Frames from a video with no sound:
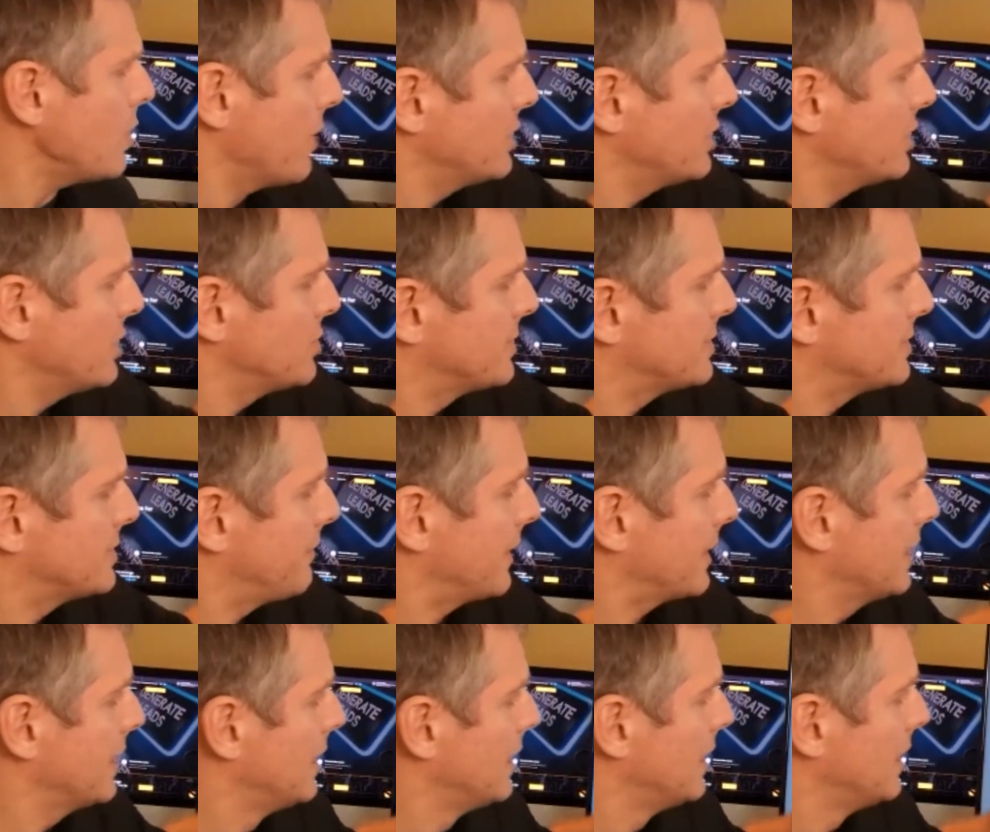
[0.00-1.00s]
Brand
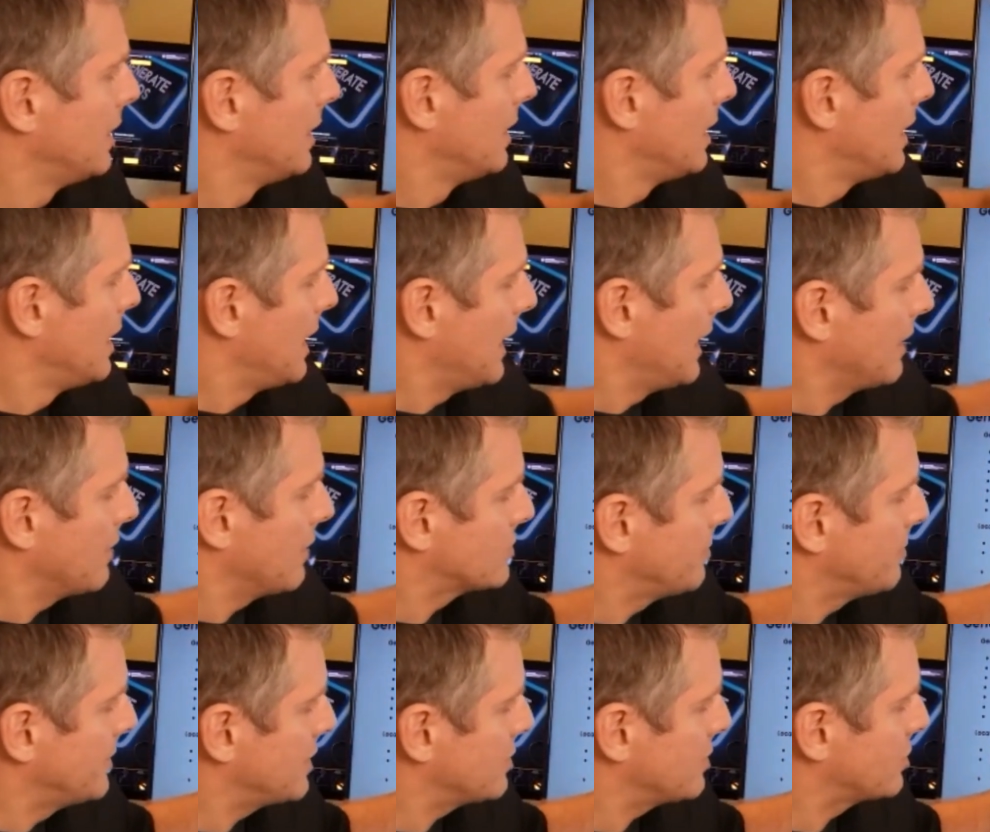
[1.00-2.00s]
specific, and here's
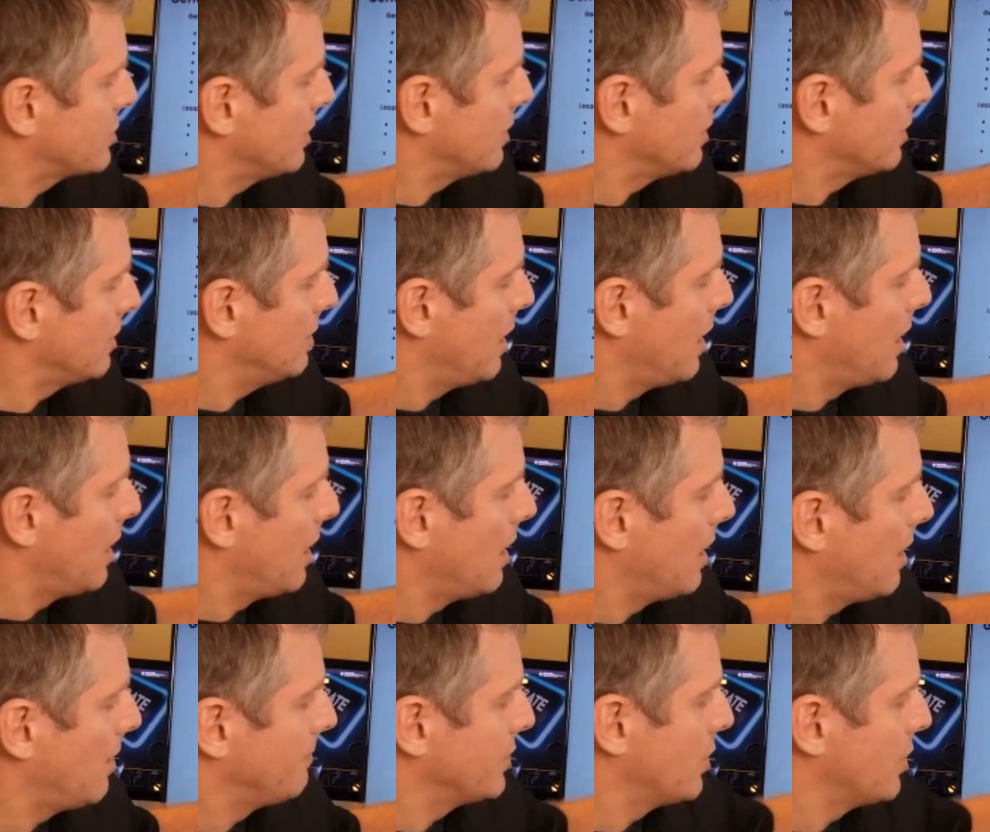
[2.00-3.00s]
some additional
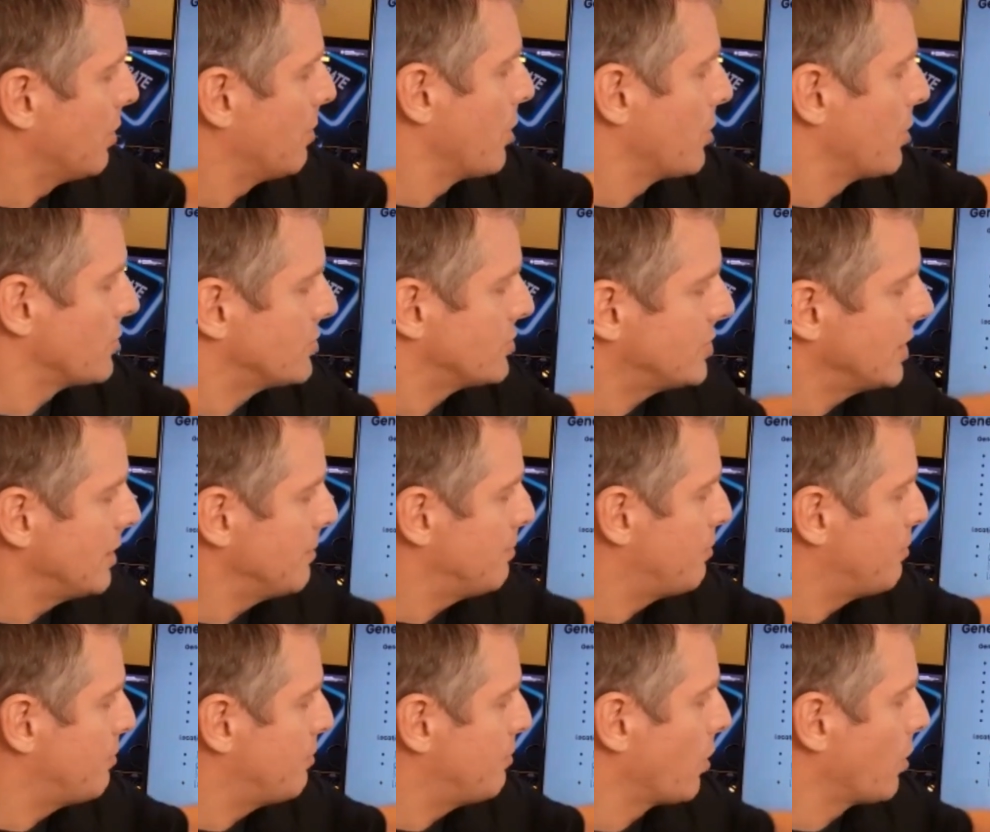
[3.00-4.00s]
emergency,
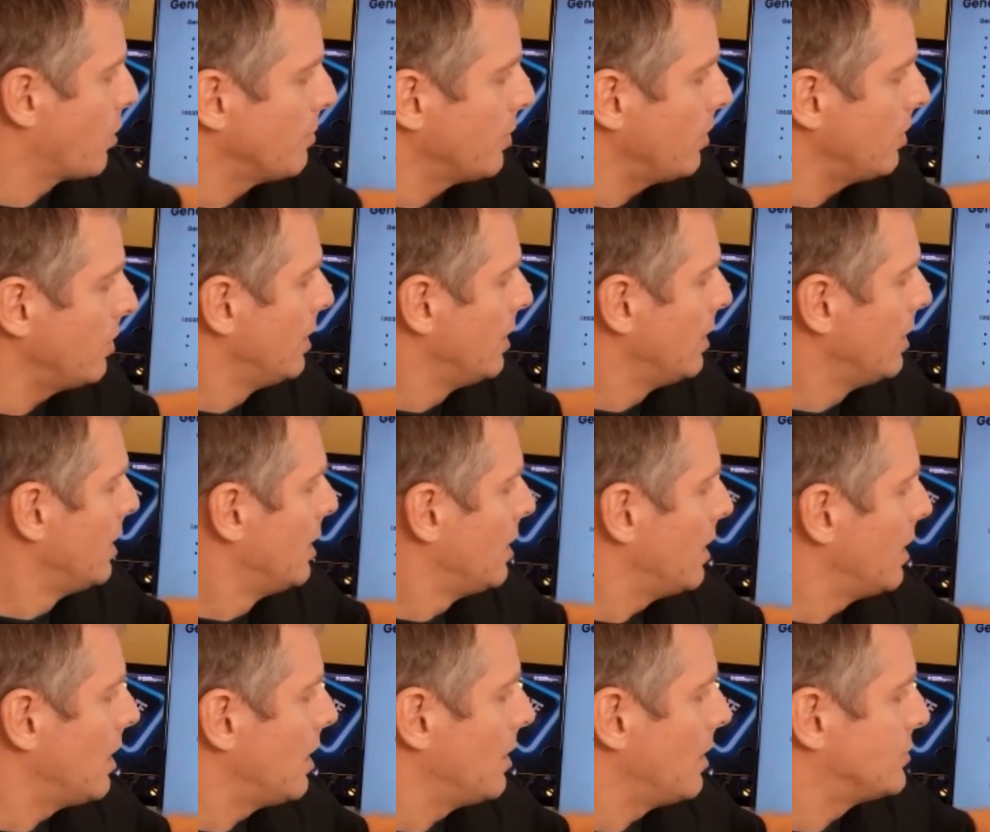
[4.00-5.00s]
portable,
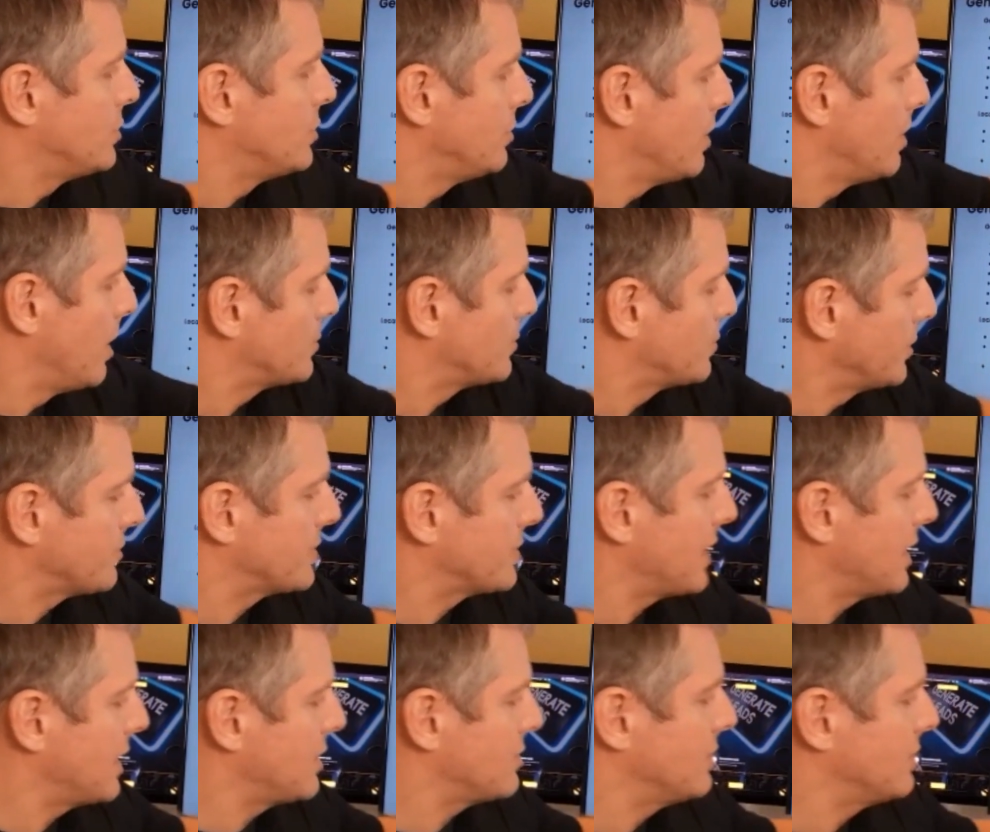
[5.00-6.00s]
tune-ups,
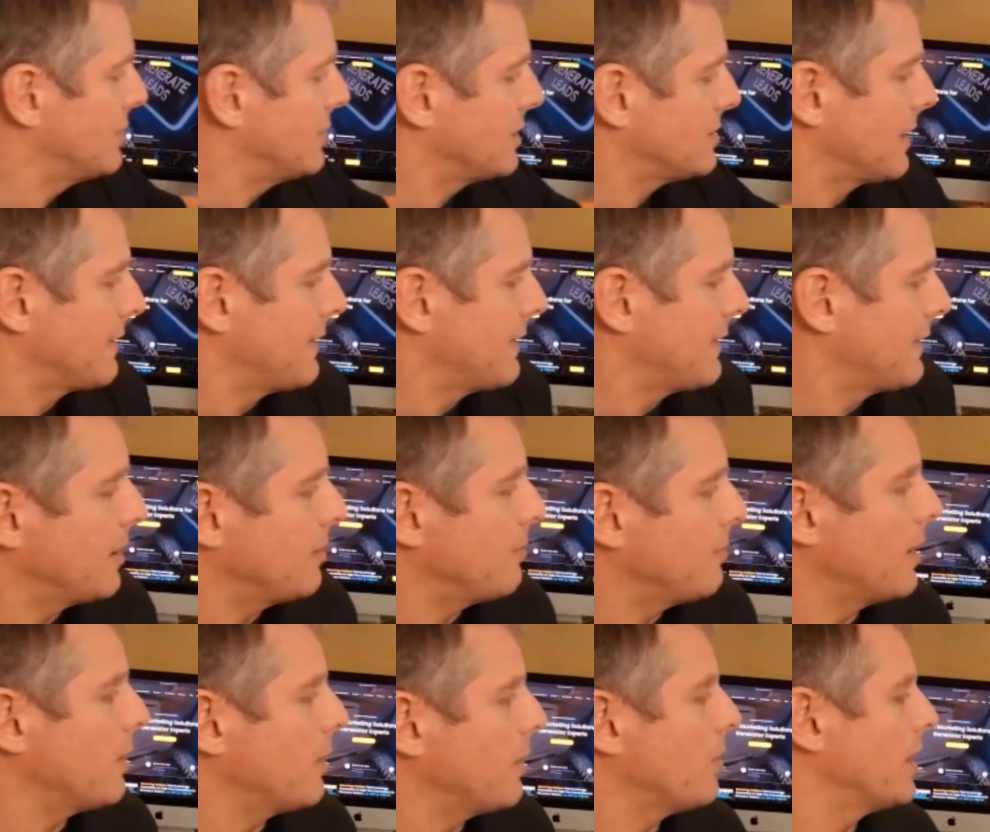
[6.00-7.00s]
winterization, things like that you
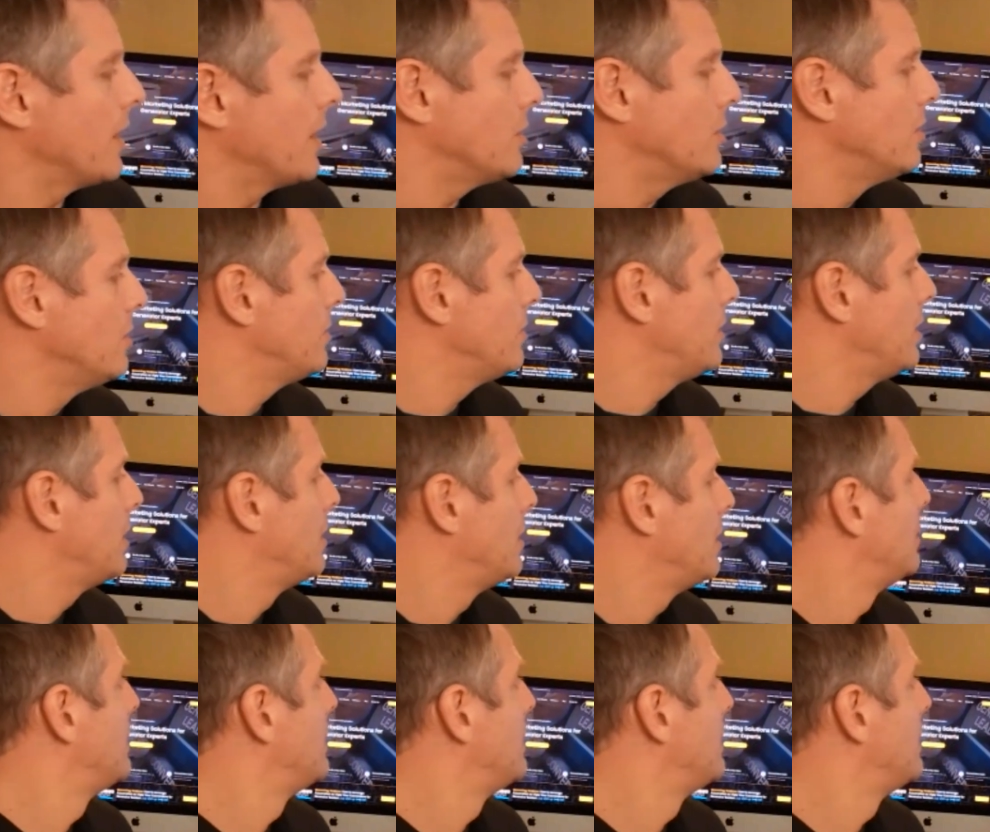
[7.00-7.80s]
might want to include.